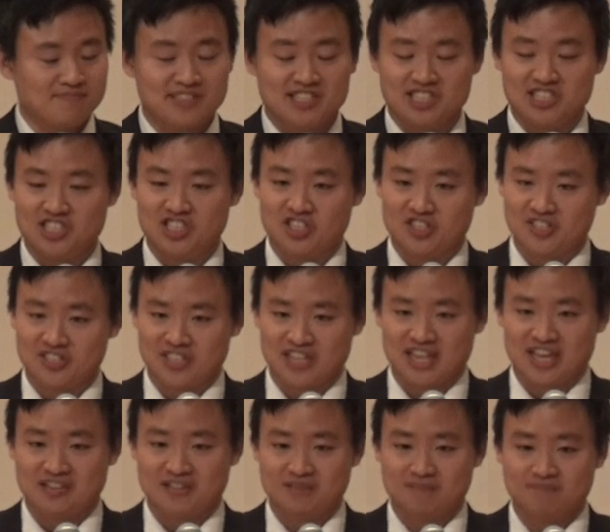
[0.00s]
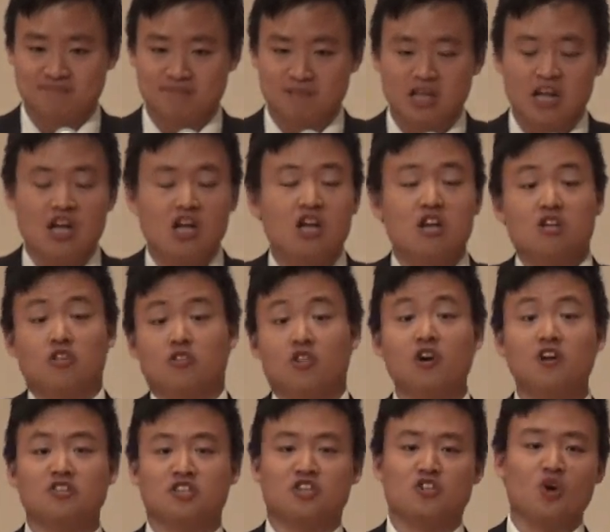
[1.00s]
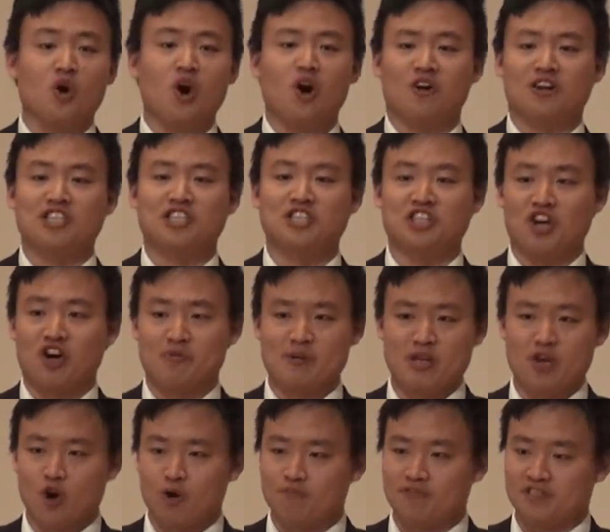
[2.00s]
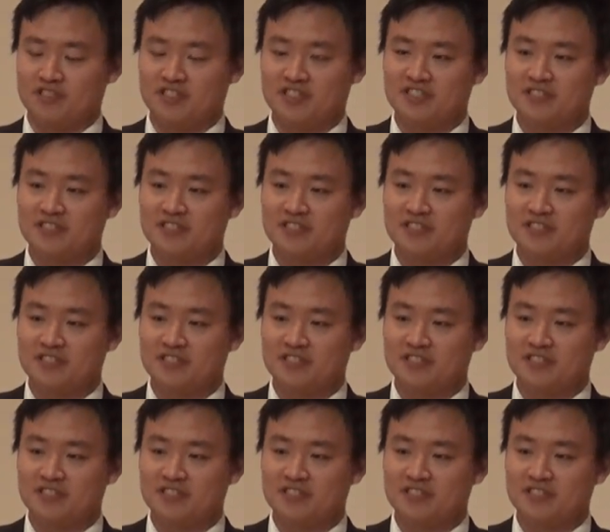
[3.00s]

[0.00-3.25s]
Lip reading: Jesus said, "Knock the door, it shall be open."